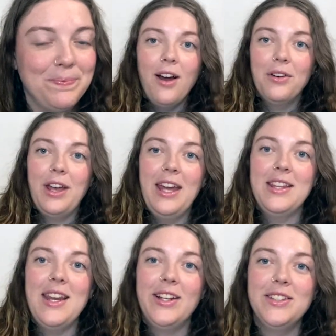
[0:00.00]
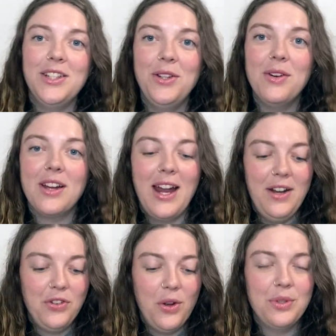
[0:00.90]
Okay, the next two kind
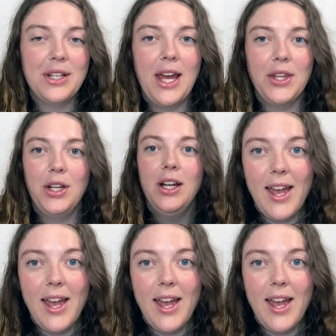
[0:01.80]
of go together.